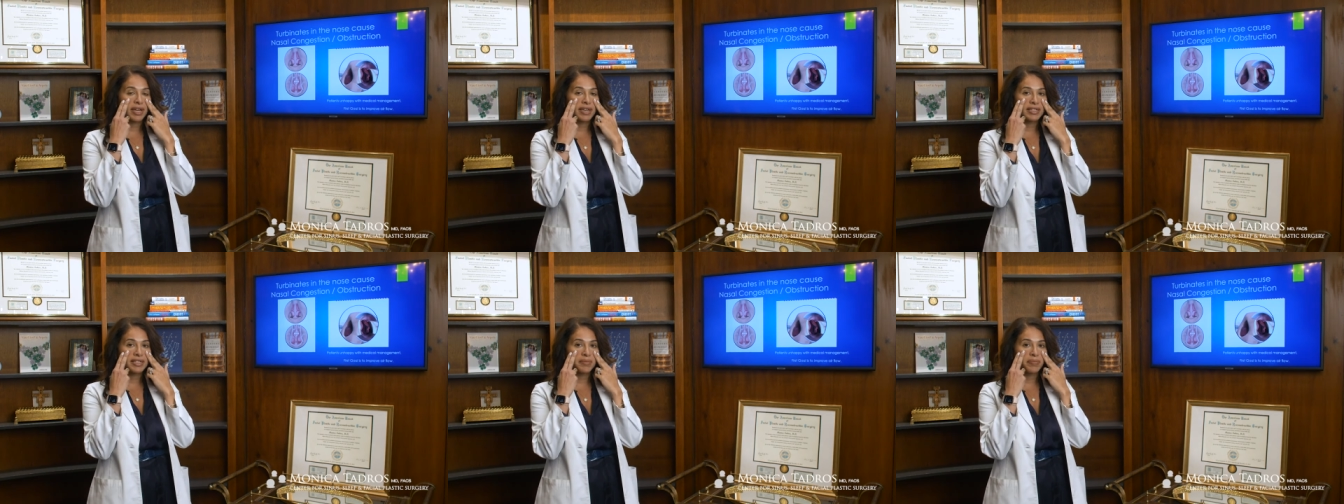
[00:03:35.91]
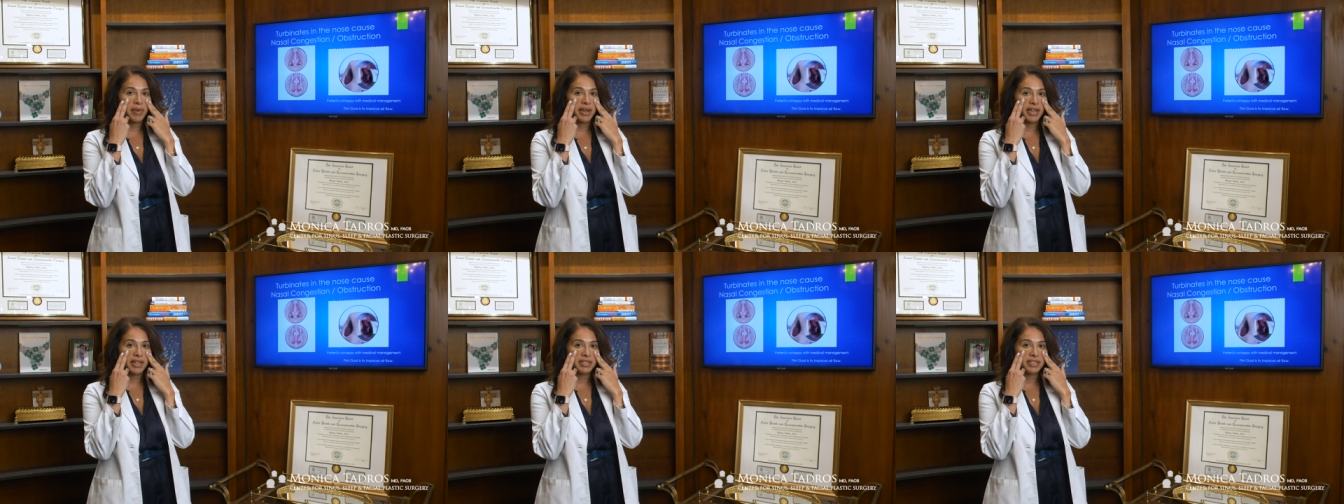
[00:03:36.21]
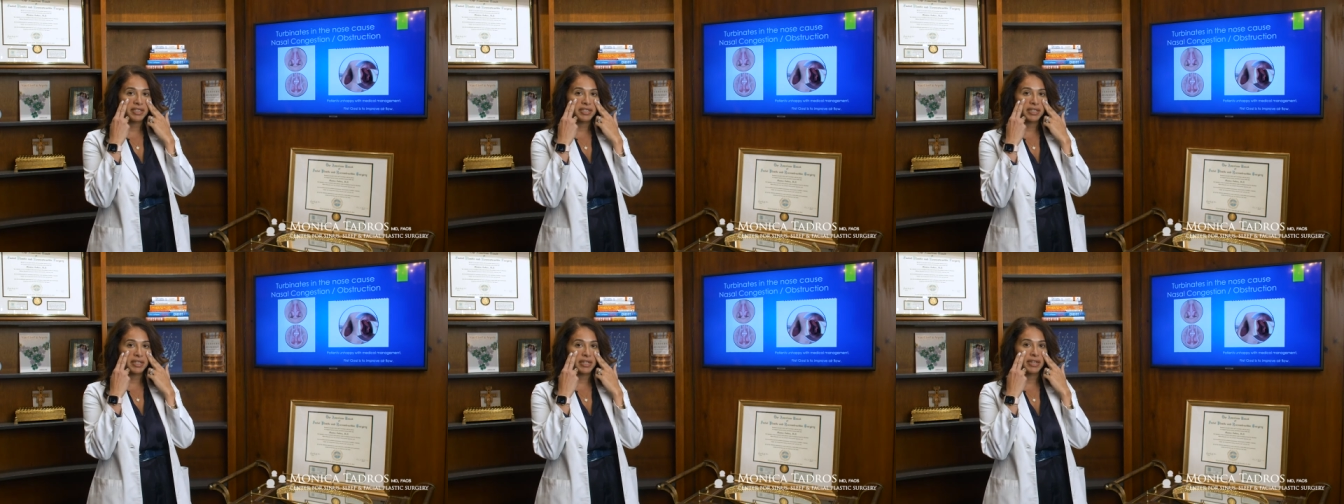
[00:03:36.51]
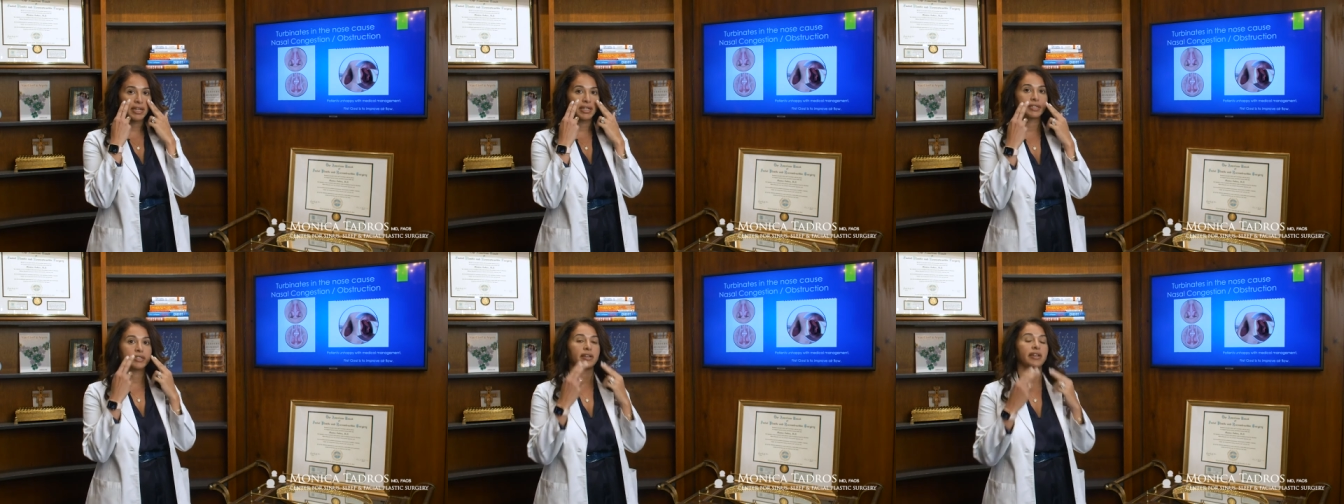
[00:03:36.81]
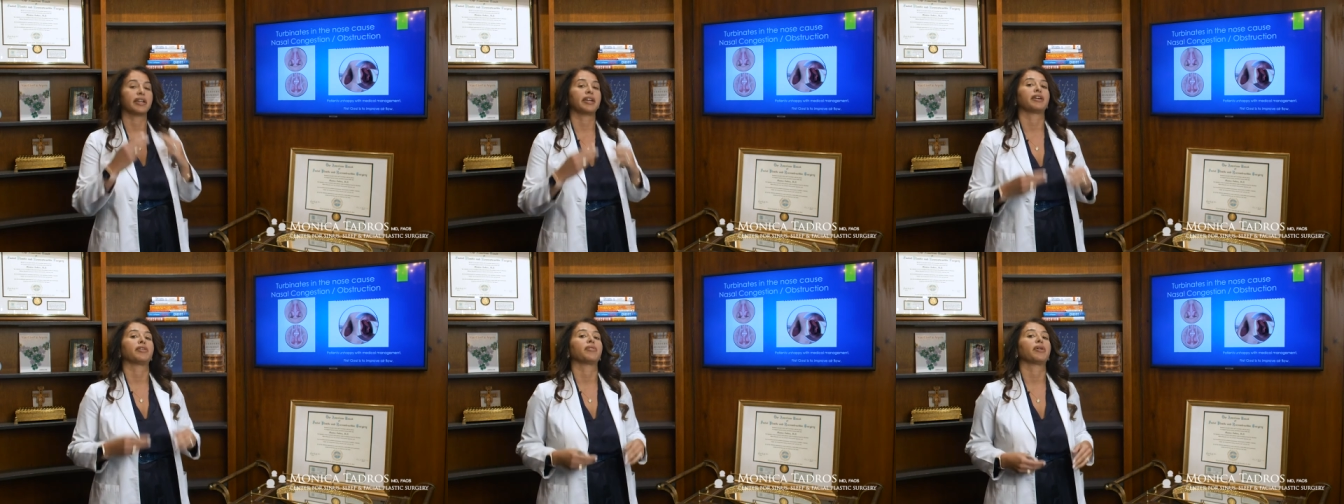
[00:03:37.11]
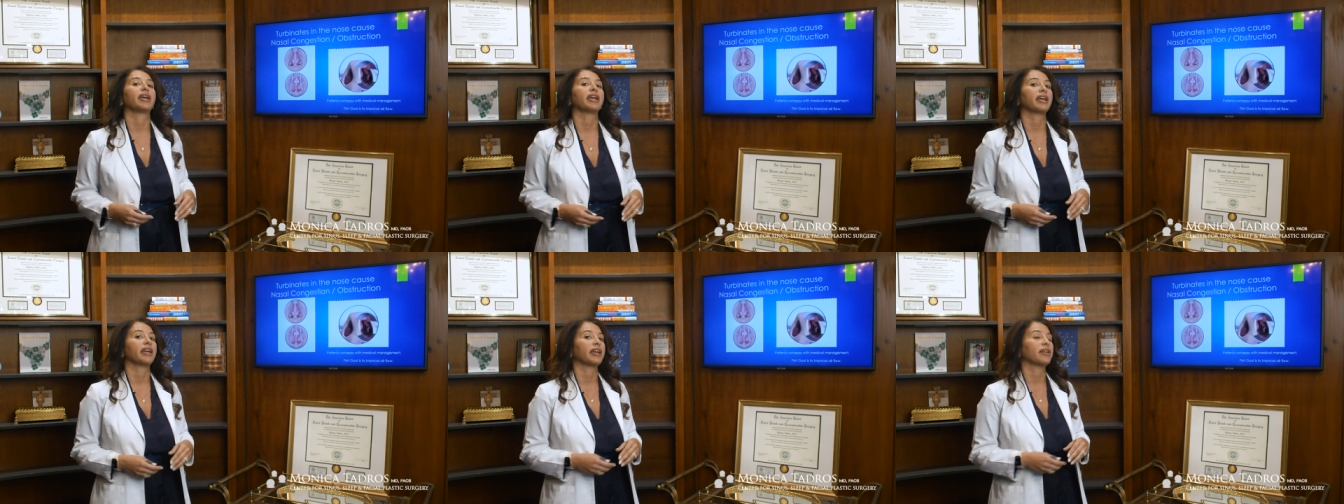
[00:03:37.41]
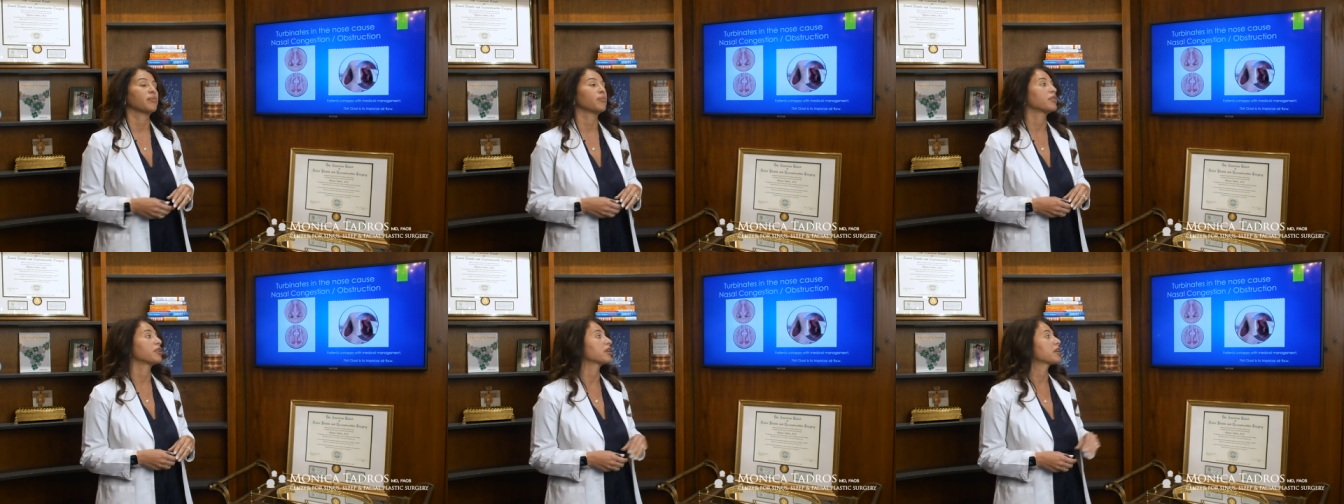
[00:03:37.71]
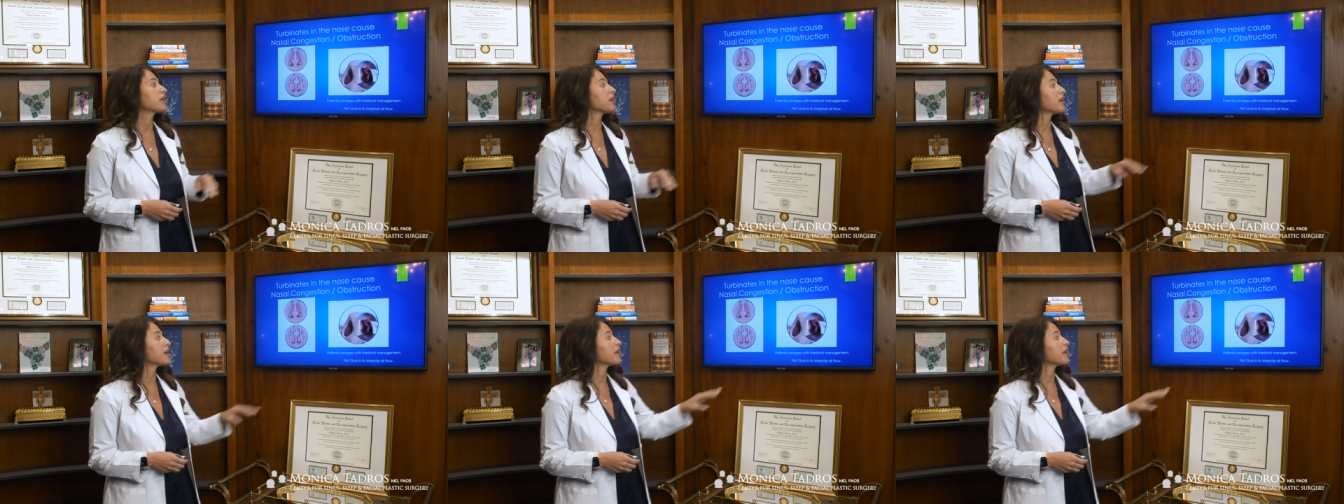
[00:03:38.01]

expand the nasal airway and work